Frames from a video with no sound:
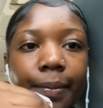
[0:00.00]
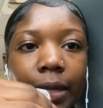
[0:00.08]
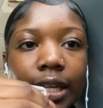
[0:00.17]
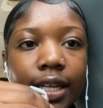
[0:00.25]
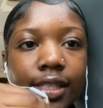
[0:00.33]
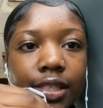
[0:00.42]

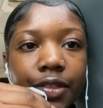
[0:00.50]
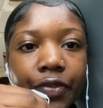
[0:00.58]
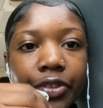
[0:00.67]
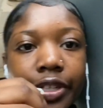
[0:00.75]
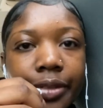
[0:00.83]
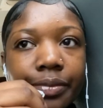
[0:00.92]
Because it's
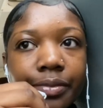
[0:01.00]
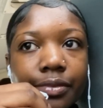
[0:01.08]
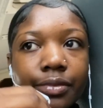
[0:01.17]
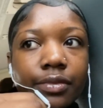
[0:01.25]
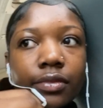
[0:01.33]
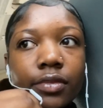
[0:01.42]
free.
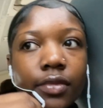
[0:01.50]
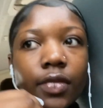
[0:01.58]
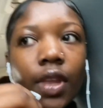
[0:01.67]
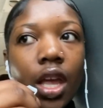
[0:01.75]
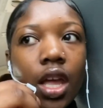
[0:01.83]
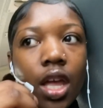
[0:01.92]

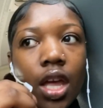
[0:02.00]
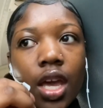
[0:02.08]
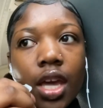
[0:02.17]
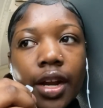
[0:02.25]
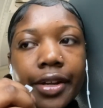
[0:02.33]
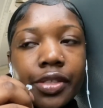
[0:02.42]

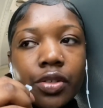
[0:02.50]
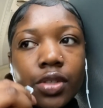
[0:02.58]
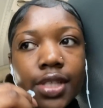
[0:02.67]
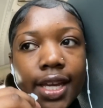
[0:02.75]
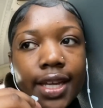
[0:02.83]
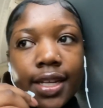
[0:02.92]
And our school
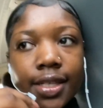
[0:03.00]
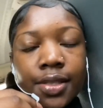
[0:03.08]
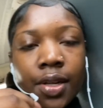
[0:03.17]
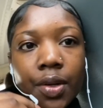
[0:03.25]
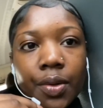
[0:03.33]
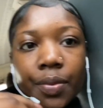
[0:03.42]
taking us,
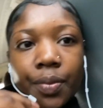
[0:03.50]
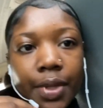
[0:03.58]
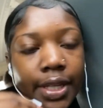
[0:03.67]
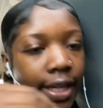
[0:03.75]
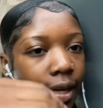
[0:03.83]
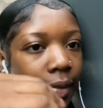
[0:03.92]
so,
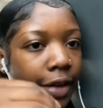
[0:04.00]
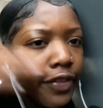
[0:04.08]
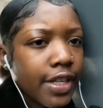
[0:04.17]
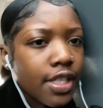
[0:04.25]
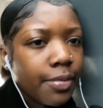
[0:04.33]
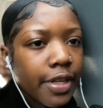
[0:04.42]
yeah, my
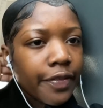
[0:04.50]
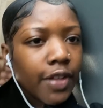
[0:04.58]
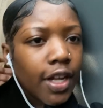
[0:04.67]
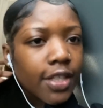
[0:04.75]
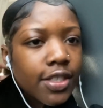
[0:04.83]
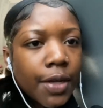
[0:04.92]
friend told me to
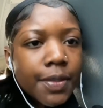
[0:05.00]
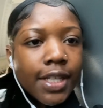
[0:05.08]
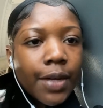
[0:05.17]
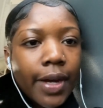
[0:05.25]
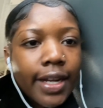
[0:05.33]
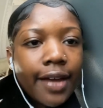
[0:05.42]
vlog, so I was
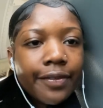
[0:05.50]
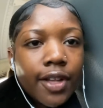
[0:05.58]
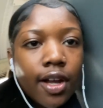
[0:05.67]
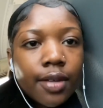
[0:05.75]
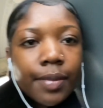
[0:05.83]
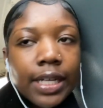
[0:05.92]
like, why not
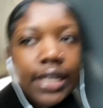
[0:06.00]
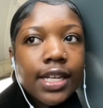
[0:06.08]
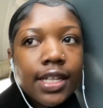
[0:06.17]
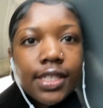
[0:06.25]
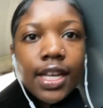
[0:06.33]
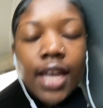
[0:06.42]
vlog?
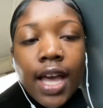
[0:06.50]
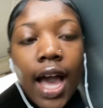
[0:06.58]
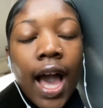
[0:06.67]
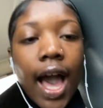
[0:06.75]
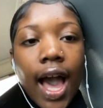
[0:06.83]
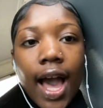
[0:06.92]
Because
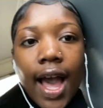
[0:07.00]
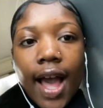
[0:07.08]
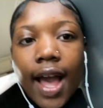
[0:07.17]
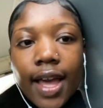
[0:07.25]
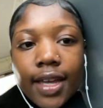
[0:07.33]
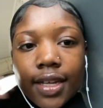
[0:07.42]

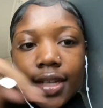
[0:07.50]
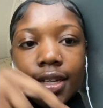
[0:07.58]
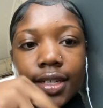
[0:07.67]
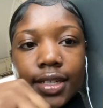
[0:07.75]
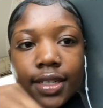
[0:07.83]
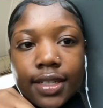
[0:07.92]
I
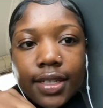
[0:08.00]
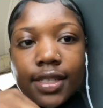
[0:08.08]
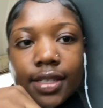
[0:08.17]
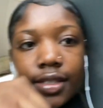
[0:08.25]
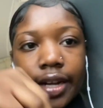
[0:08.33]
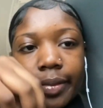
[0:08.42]
need
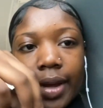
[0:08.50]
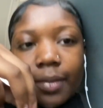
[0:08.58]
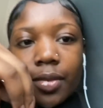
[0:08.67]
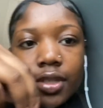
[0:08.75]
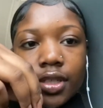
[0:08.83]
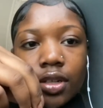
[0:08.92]
to start back
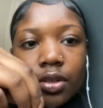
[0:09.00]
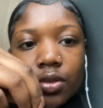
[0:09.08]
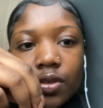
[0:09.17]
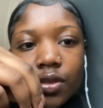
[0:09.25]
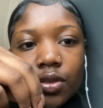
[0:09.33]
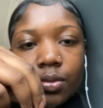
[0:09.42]
posting on
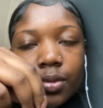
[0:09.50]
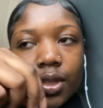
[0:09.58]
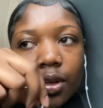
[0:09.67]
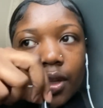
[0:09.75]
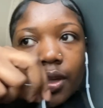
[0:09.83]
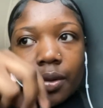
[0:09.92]
YouTube. So,
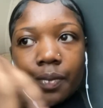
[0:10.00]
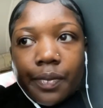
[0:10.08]
yeah.